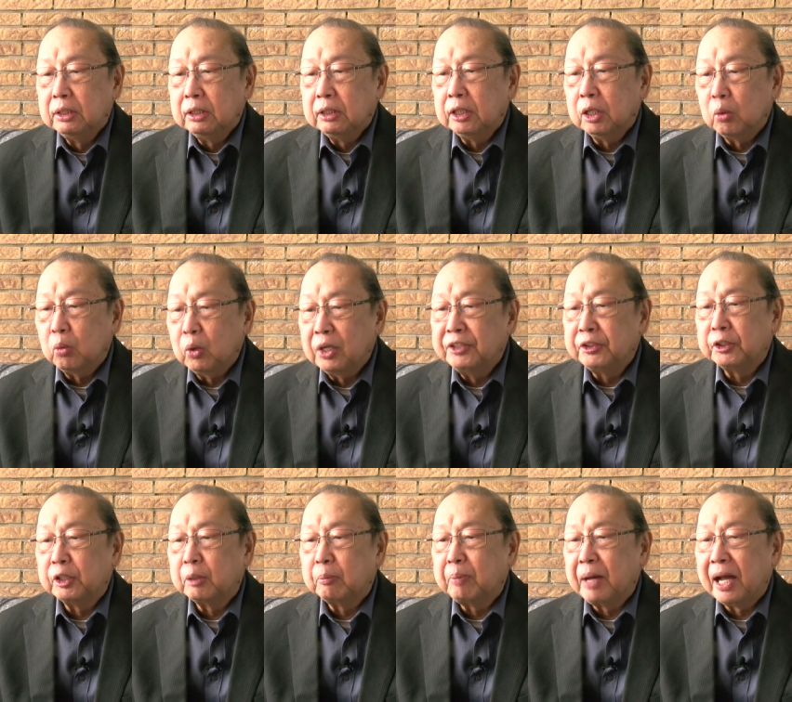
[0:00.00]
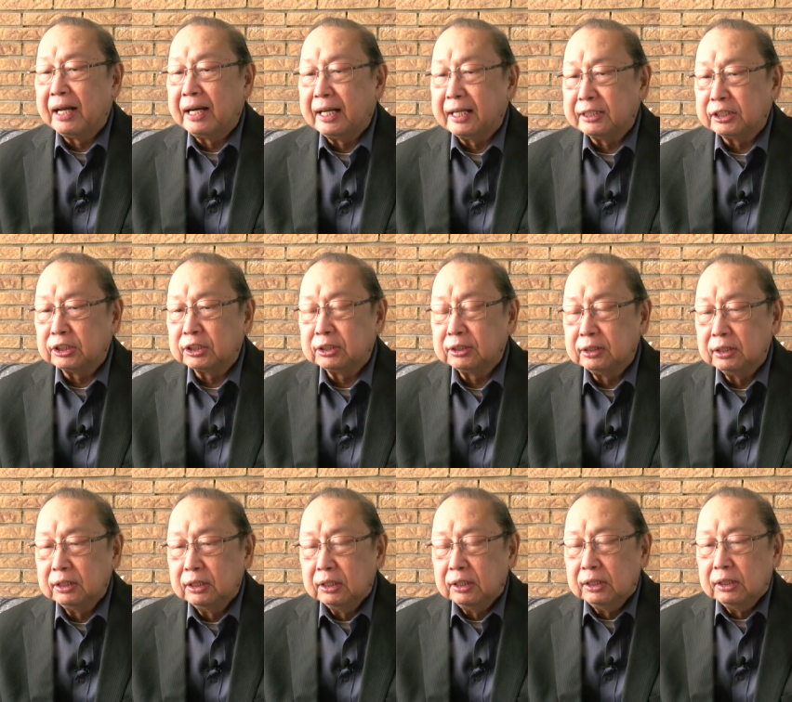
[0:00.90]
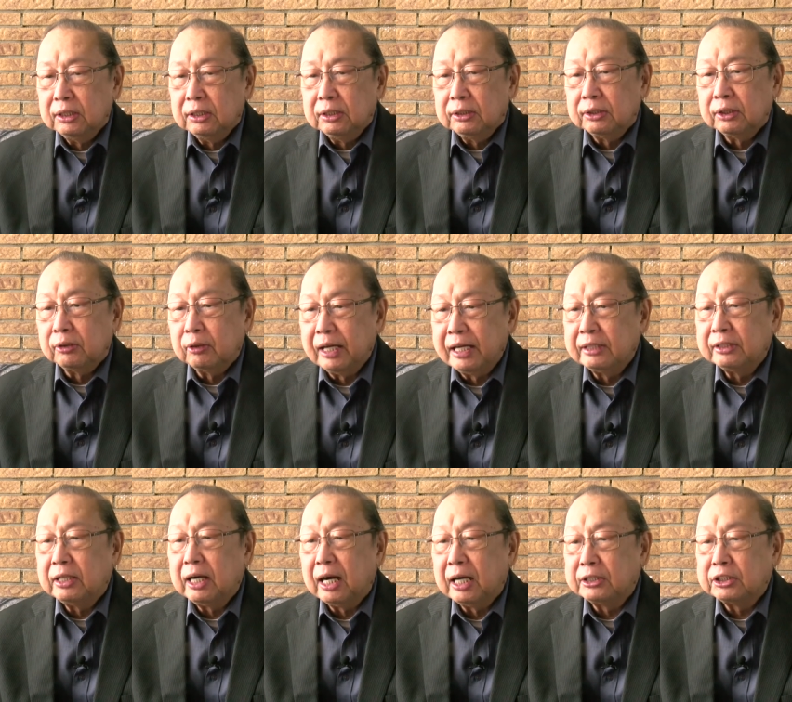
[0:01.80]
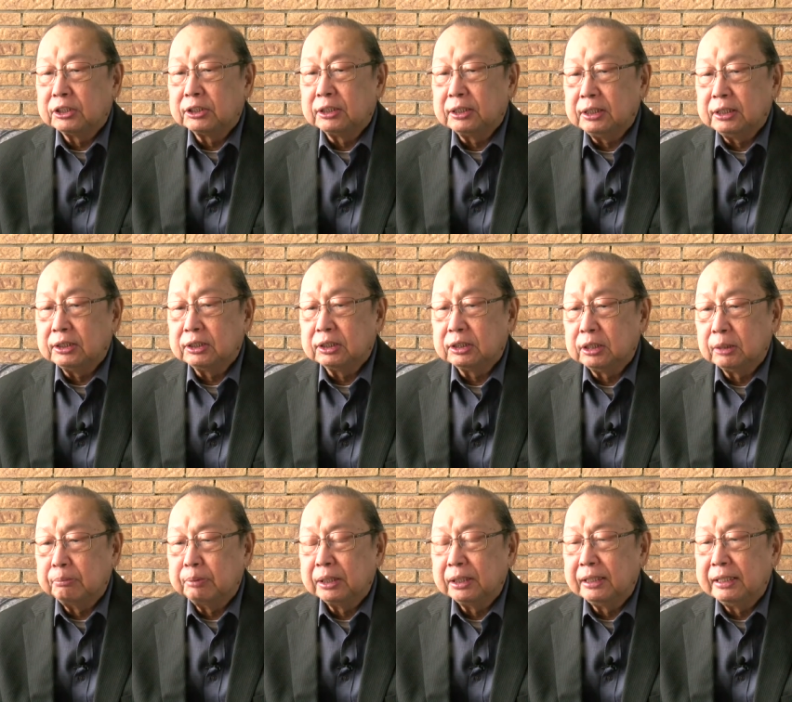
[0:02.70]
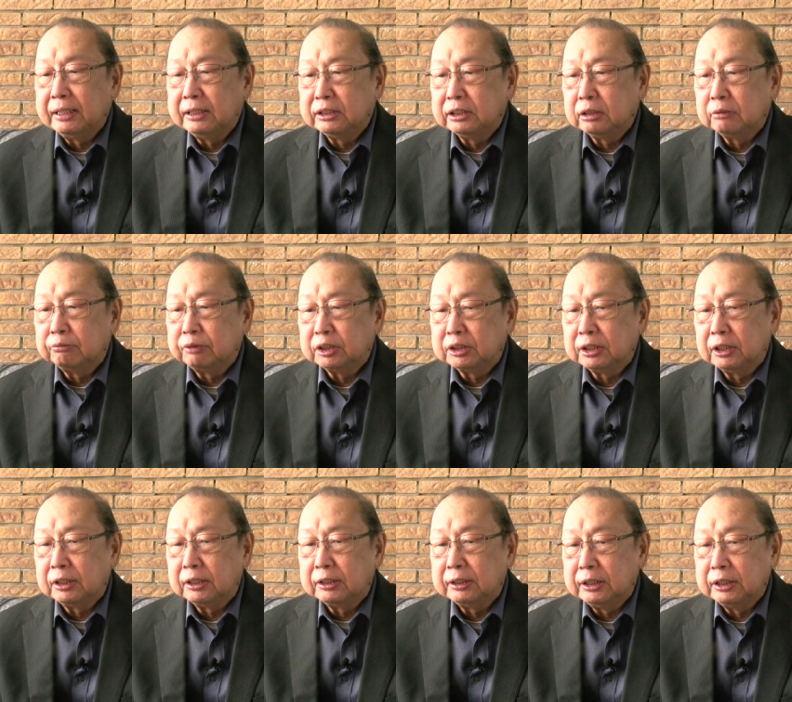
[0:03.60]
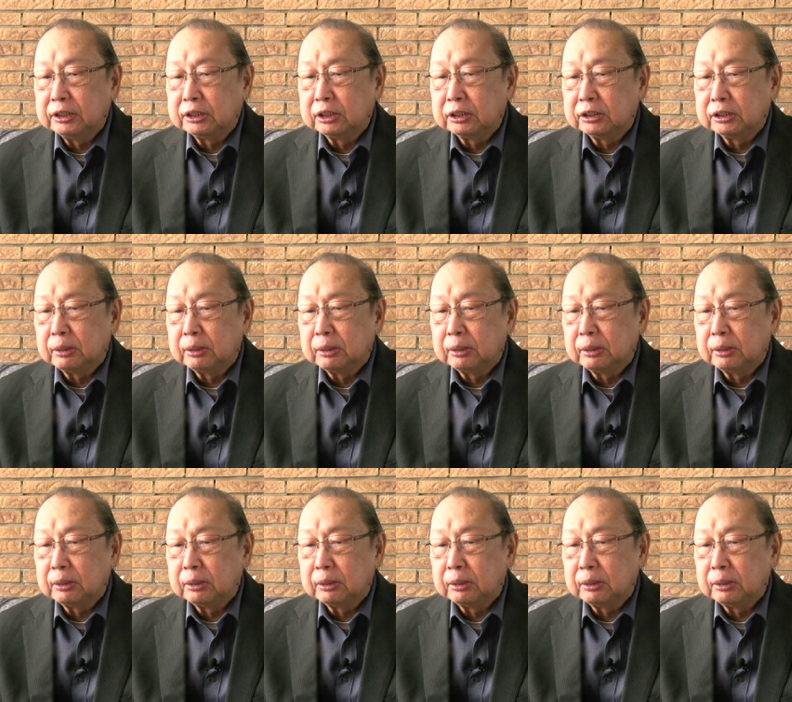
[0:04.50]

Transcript: the Winter Palace. The Red Guard seized the buildings and facilities as